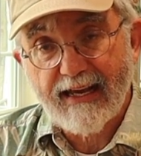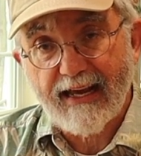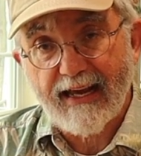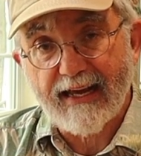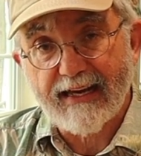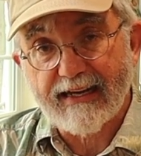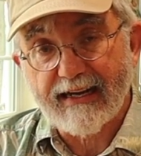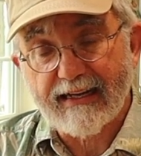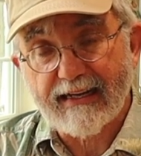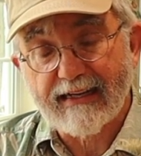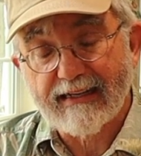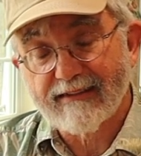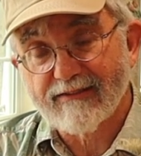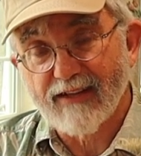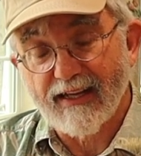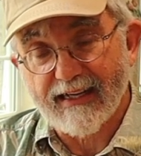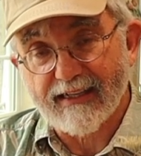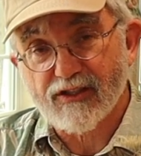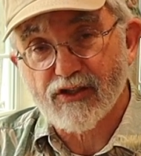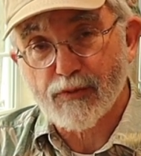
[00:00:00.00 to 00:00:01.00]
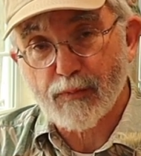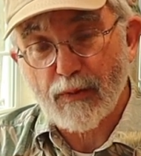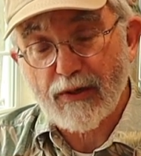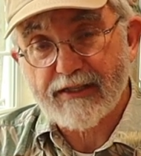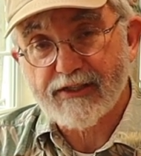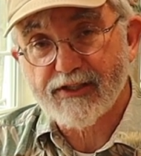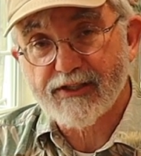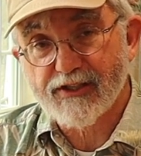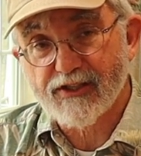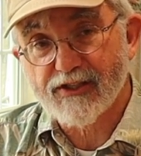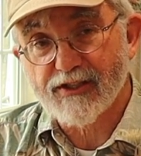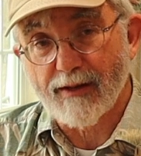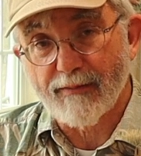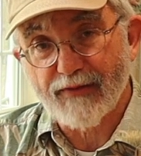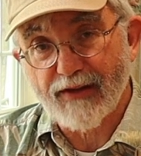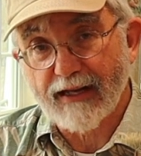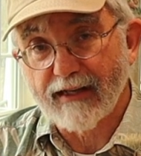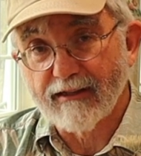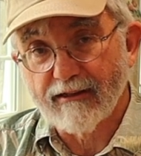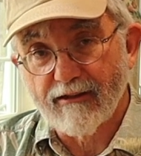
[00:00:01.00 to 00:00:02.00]
And I expressed
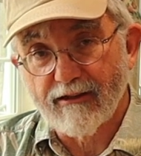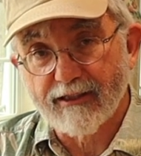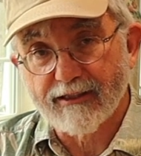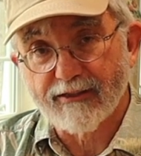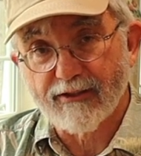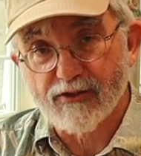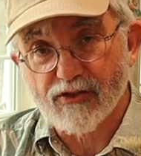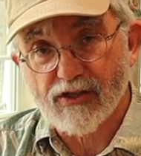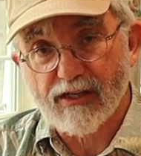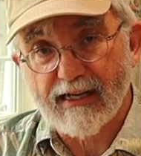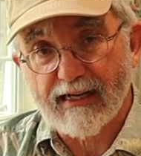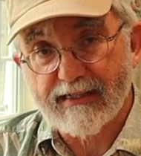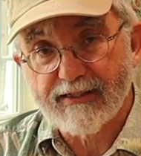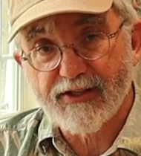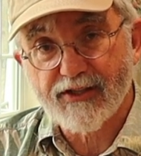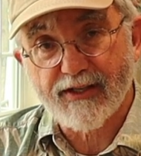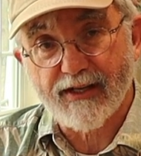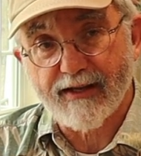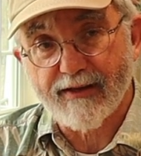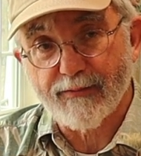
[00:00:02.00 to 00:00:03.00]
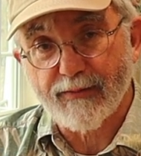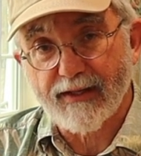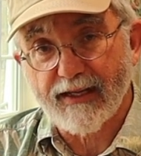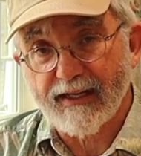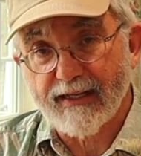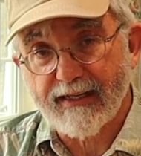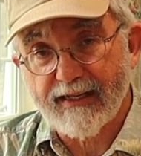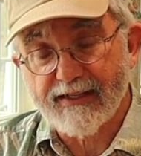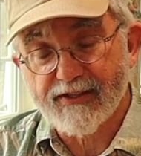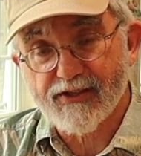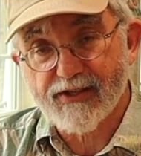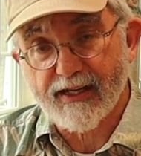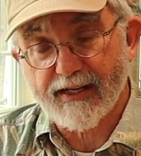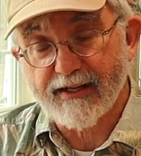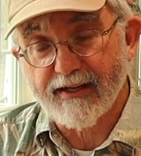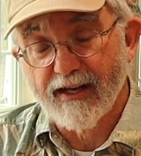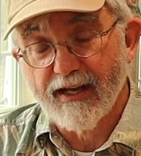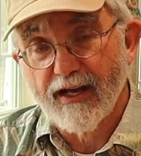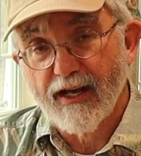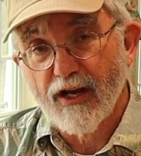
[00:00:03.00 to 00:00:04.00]
something along those lines to him, and he
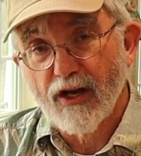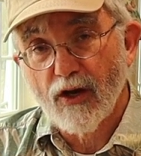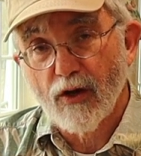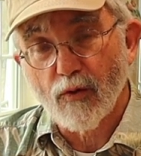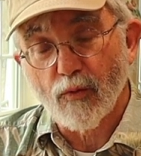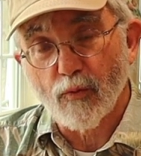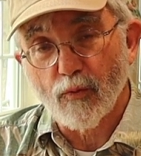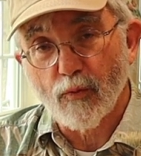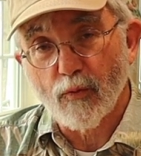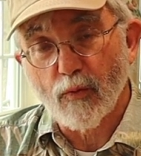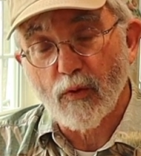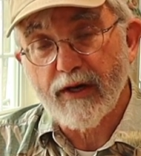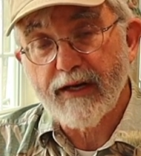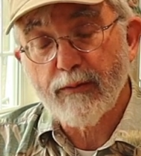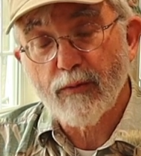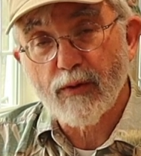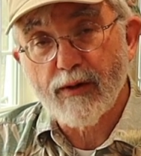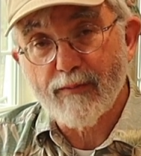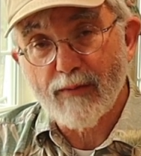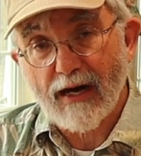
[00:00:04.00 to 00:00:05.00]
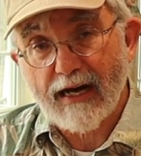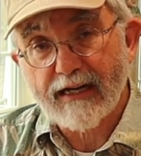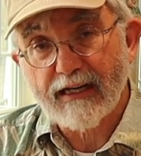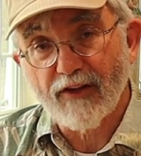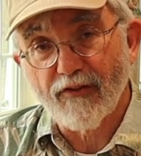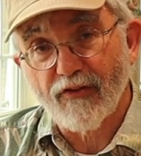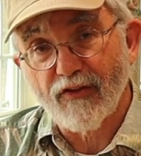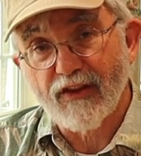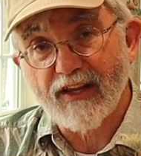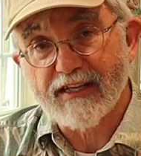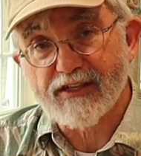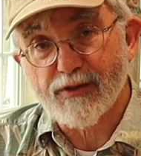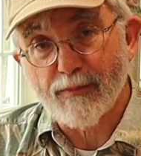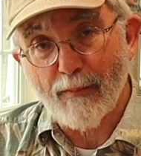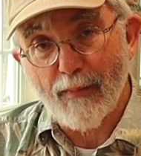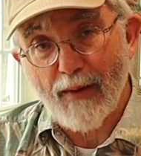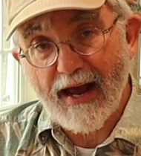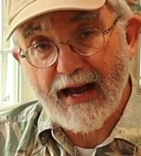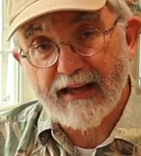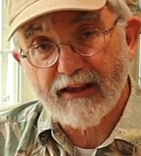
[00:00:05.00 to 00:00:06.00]
said, We remodeled this
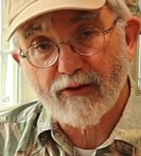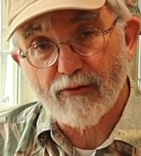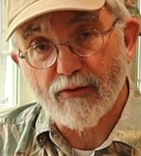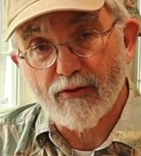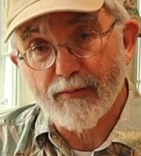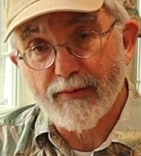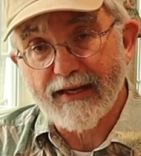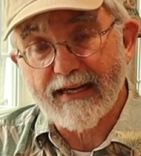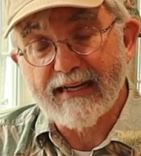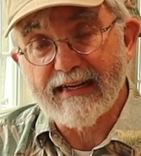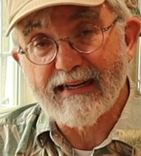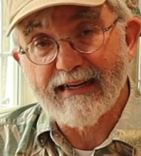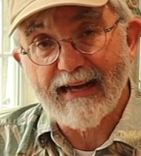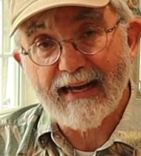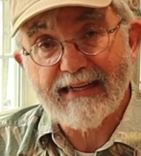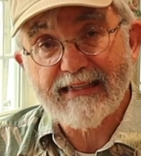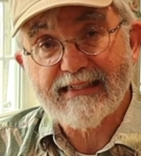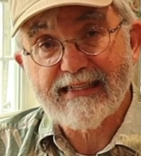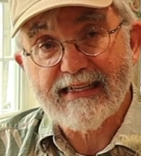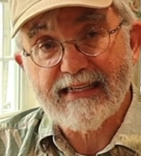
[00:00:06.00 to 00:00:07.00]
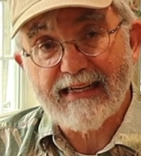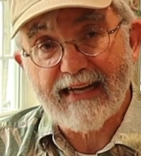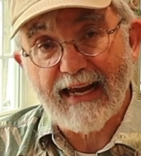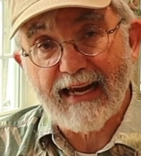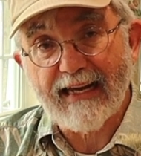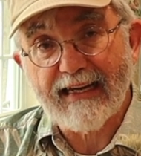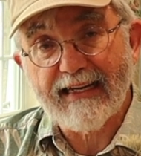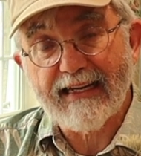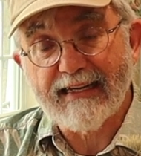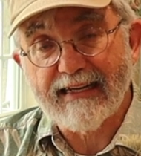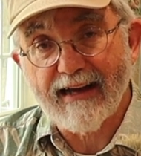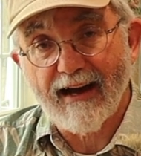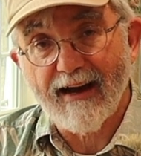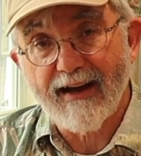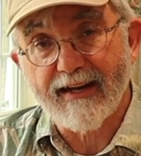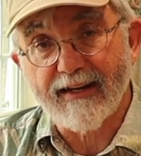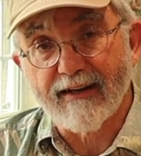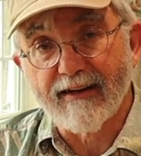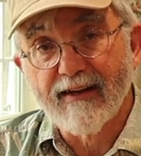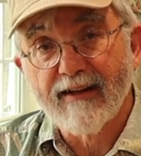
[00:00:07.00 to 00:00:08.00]
bathroom in
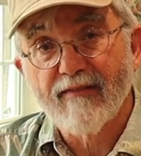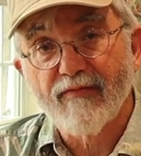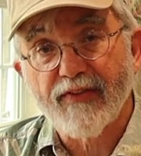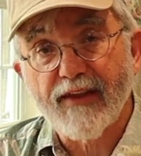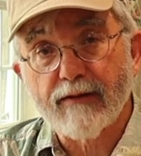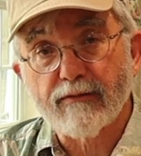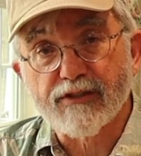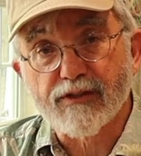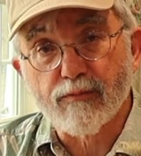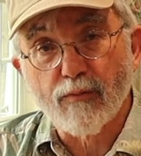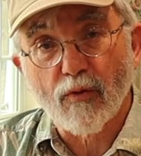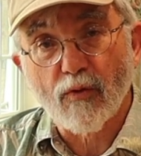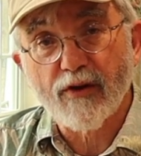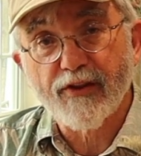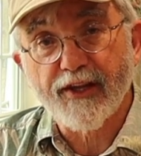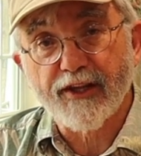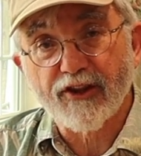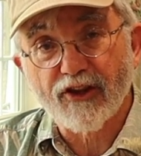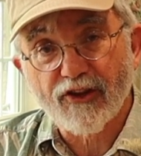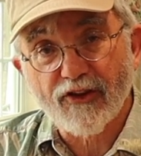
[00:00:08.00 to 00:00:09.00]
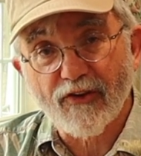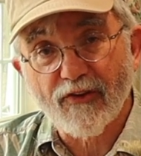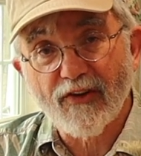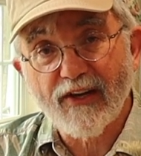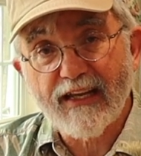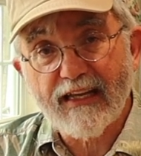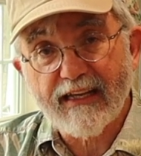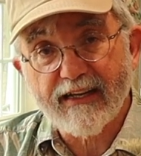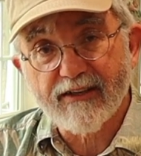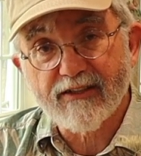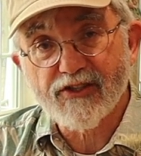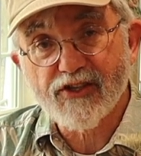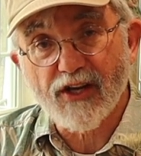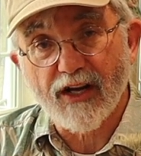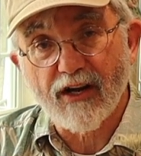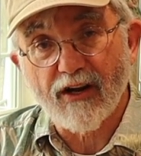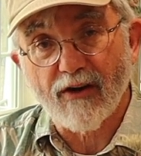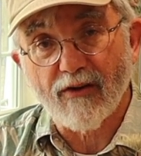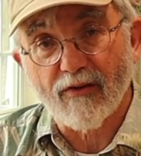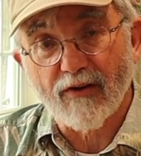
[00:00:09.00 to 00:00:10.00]
1989. That was more than 30 years
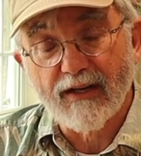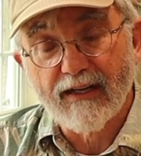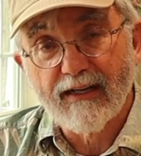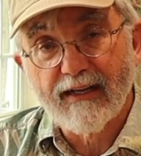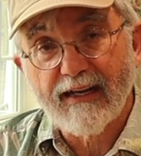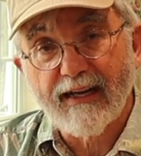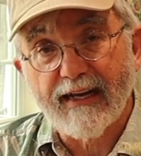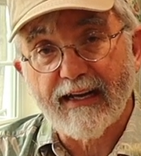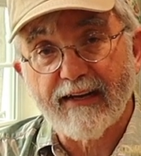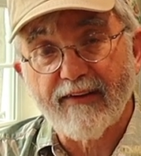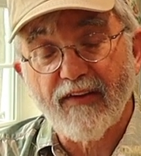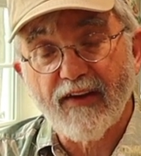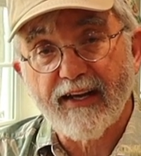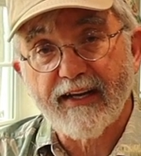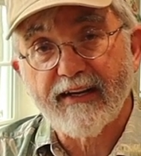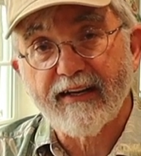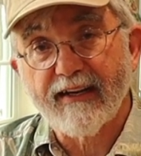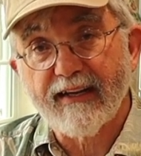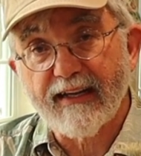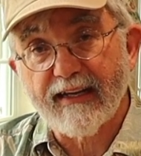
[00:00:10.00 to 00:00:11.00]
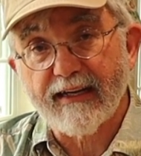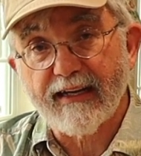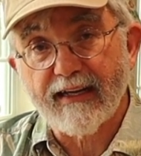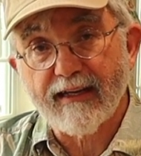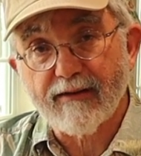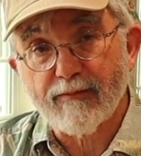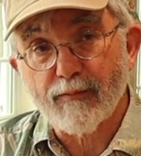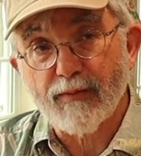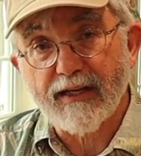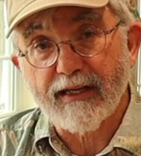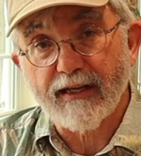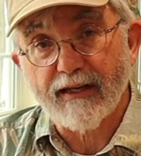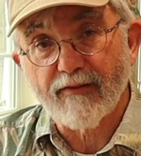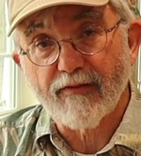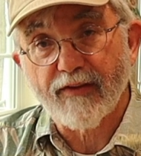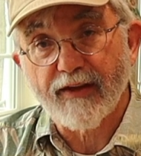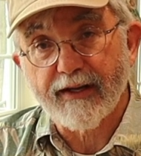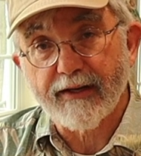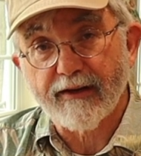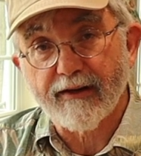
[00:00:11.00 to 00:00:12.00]
ago. And then it hit me
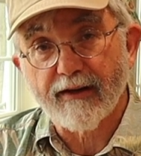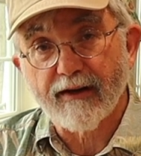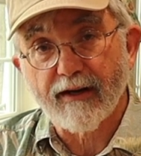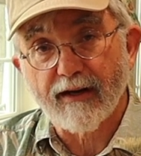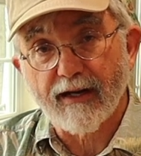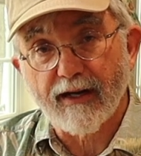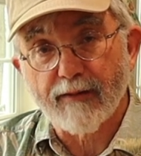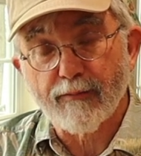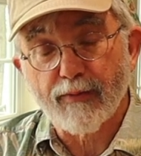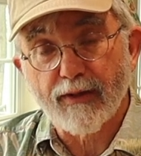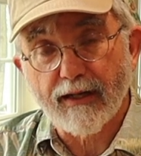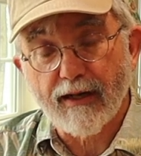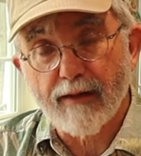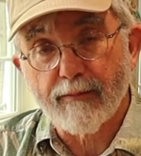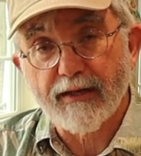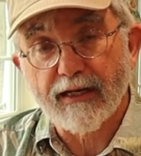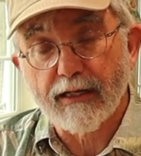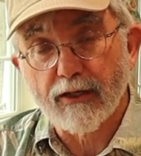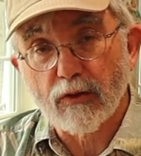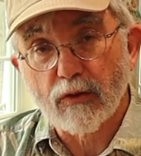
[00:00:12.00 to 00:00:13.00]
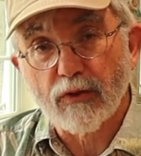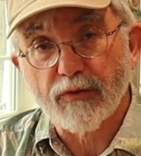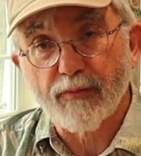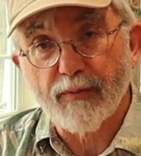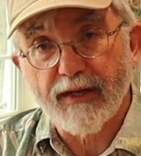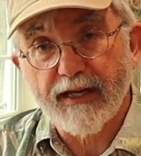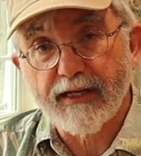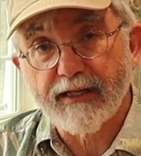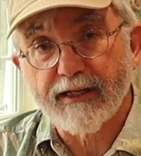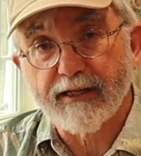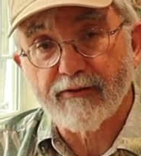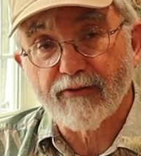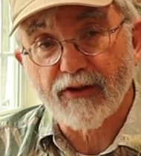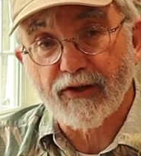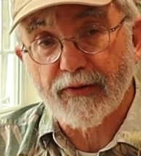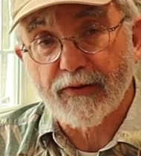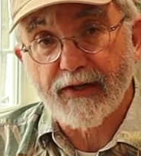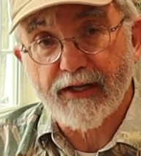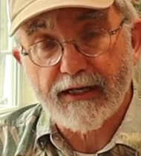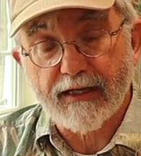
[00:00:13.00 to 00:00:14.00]
that I'm becoming an old man, and
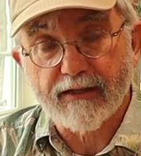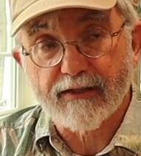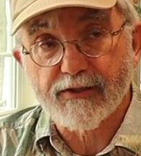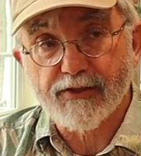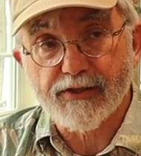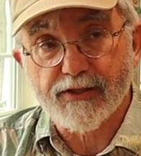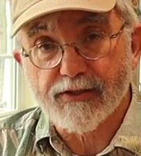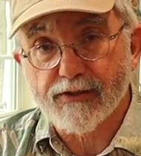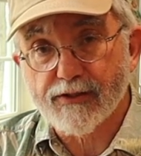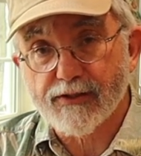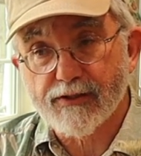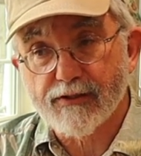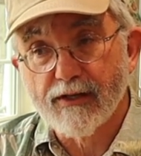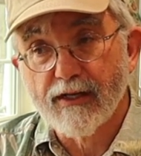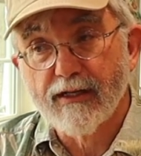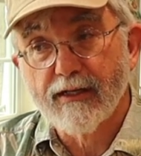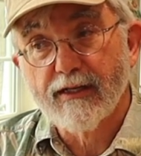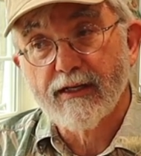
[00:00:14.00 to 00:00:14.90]
30 years is